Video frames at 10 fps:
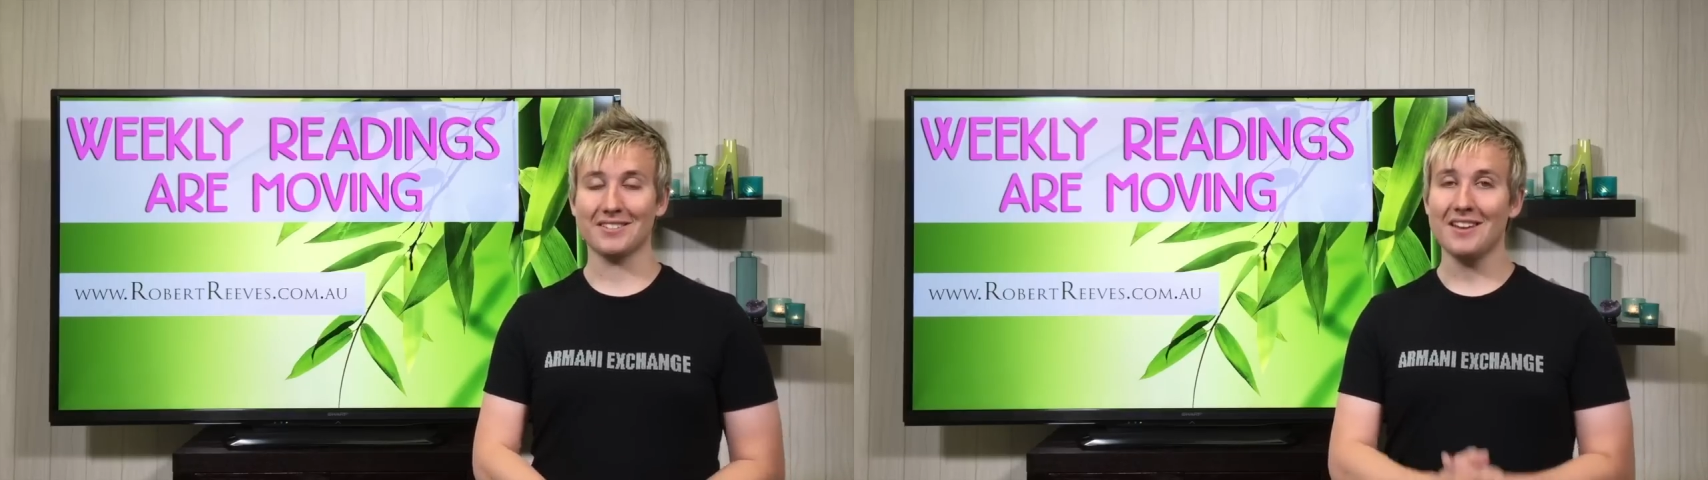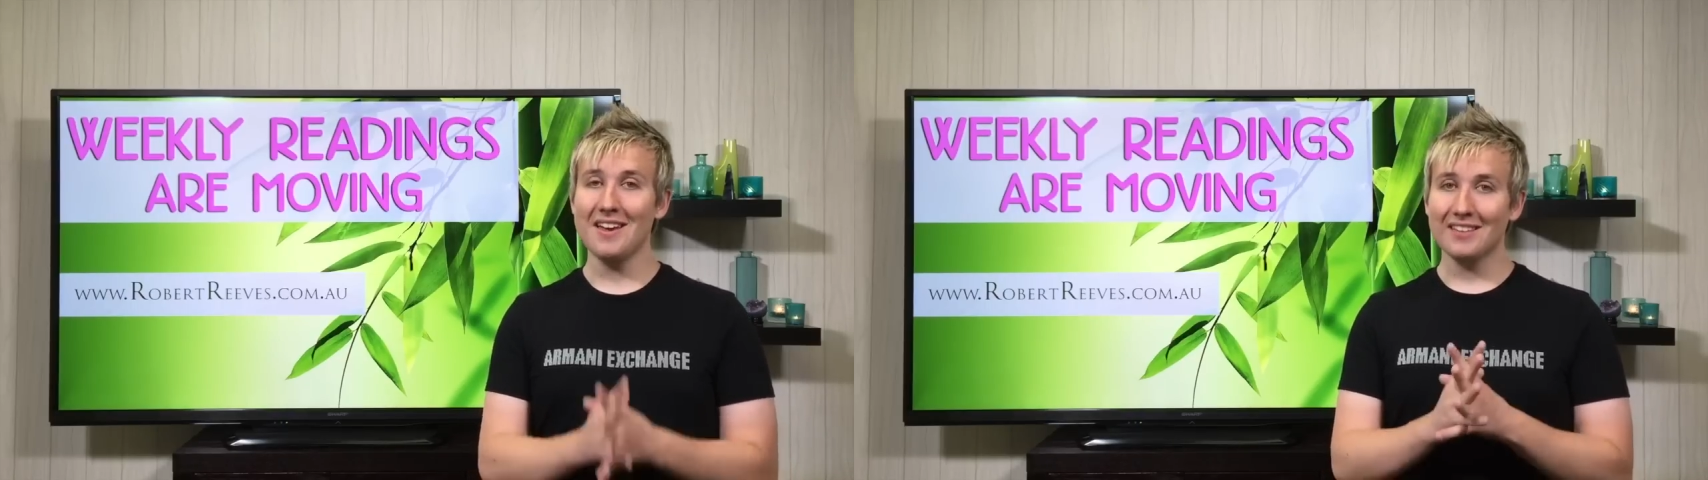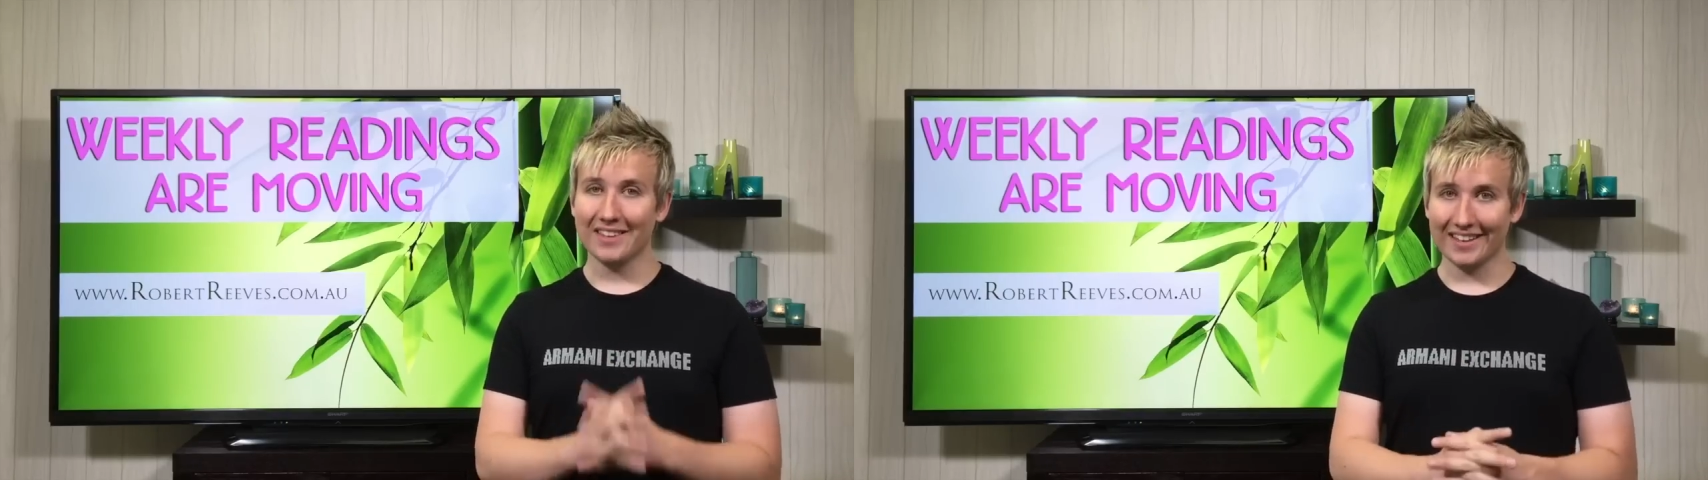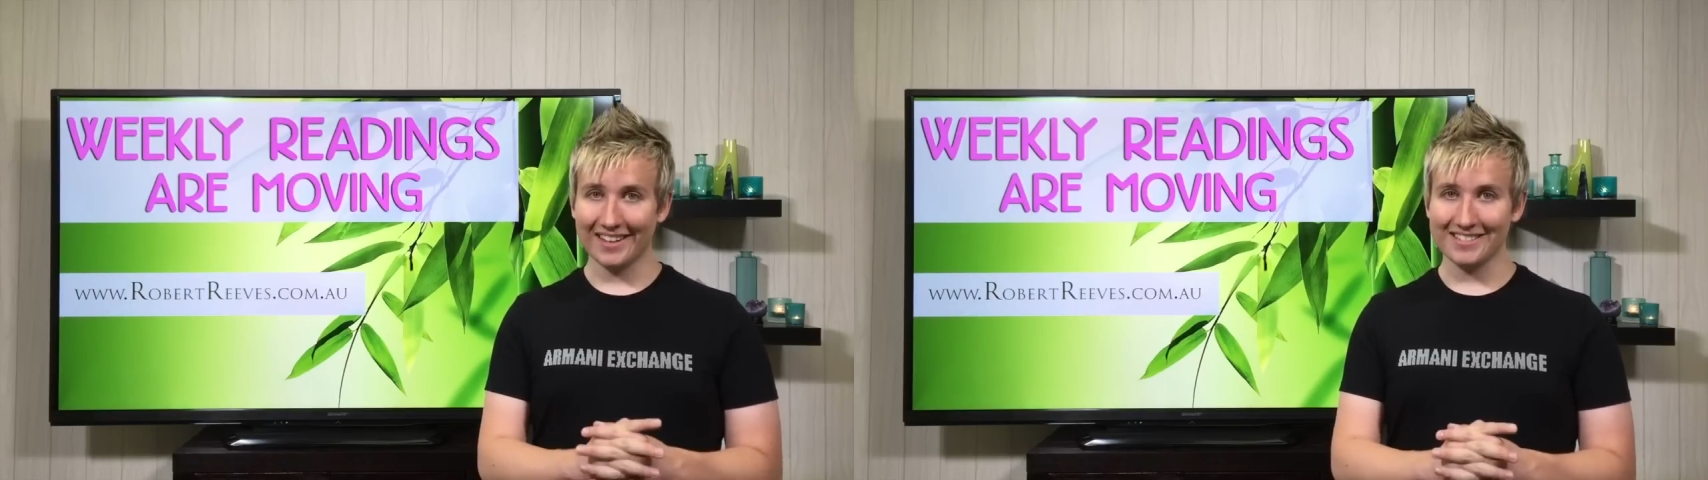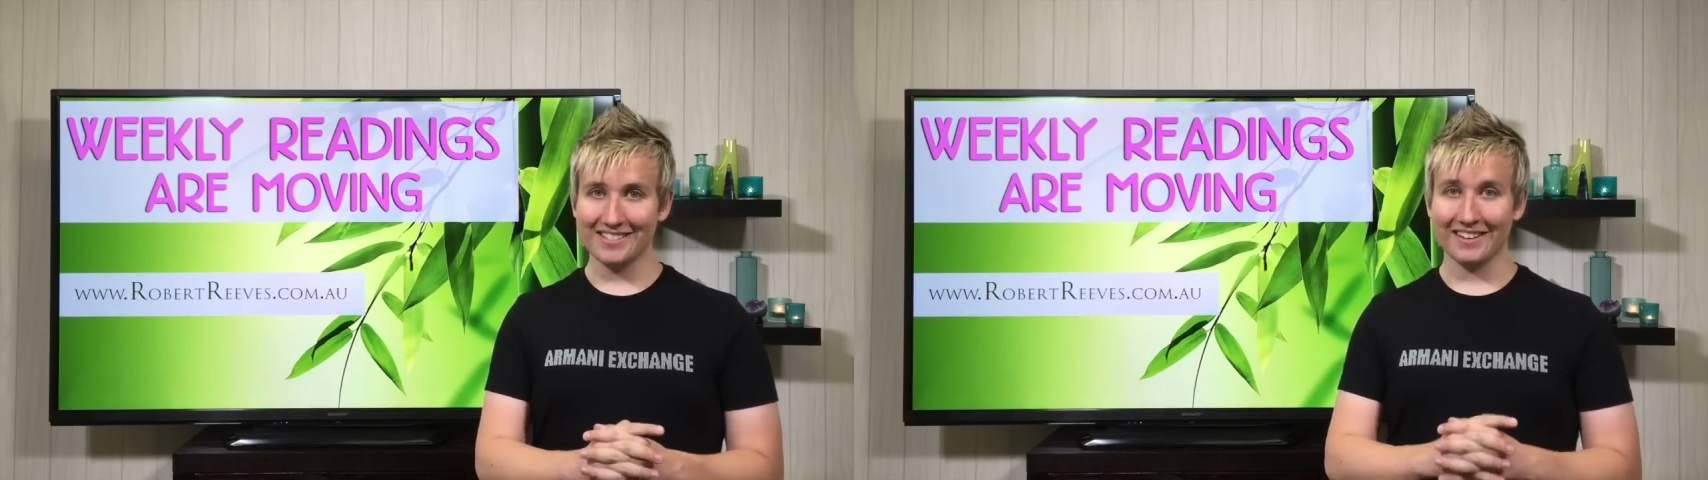And like
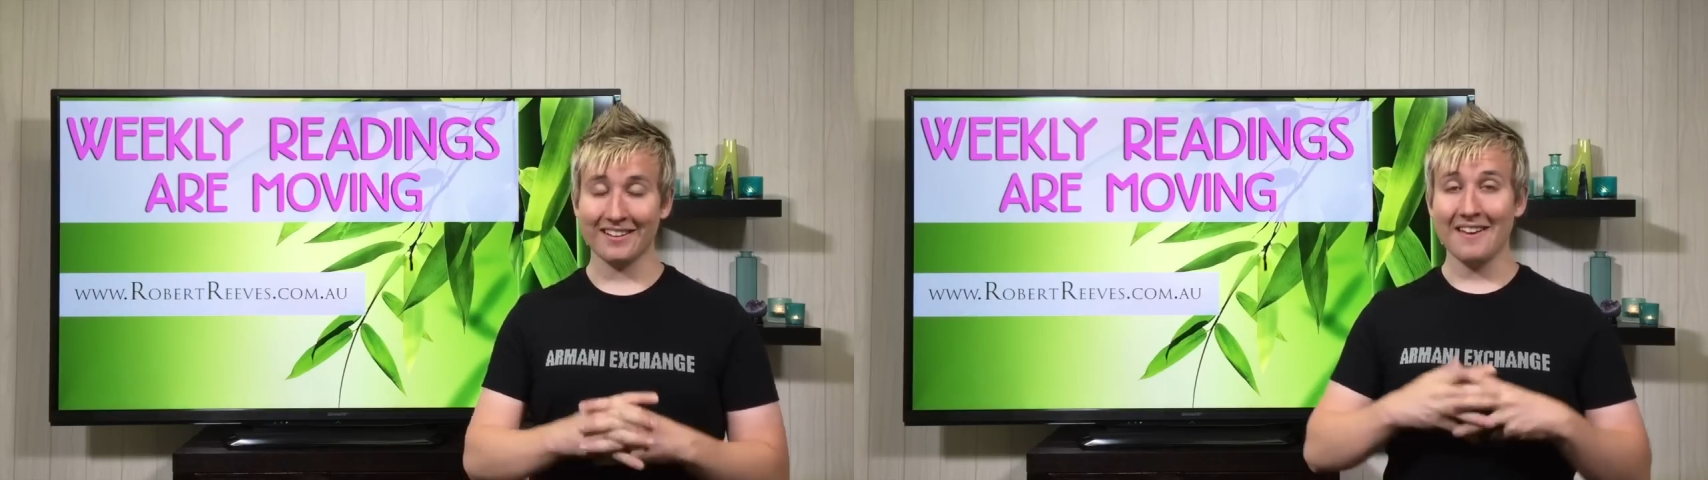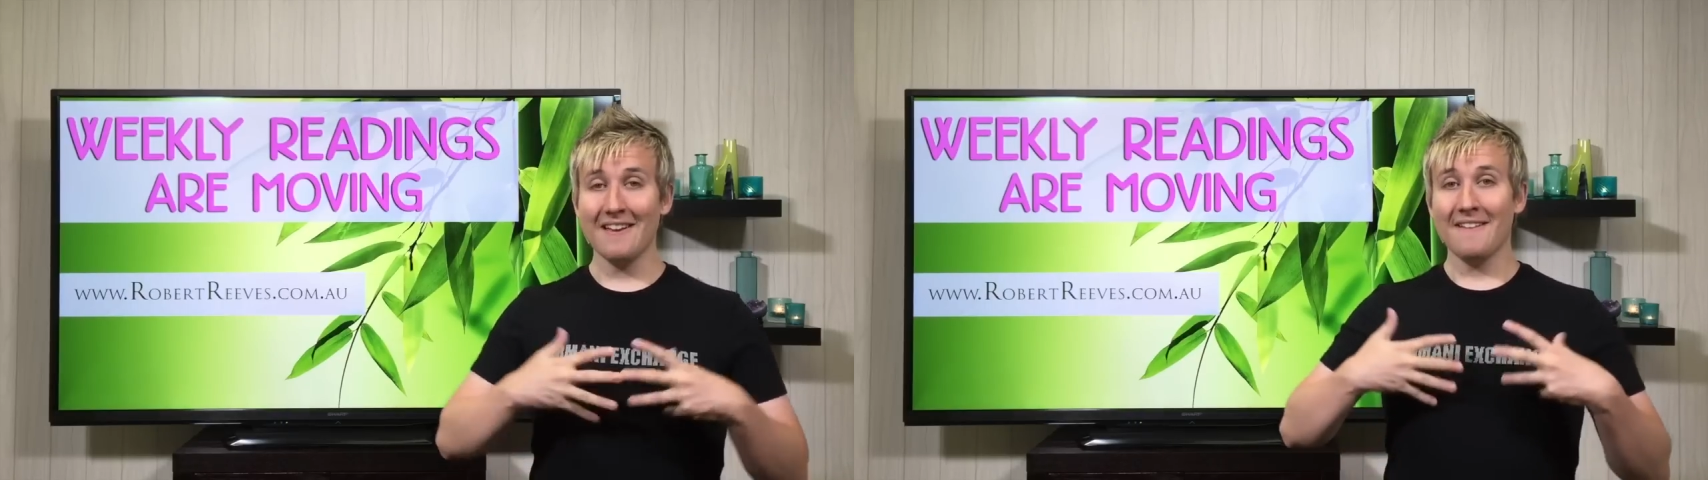I said,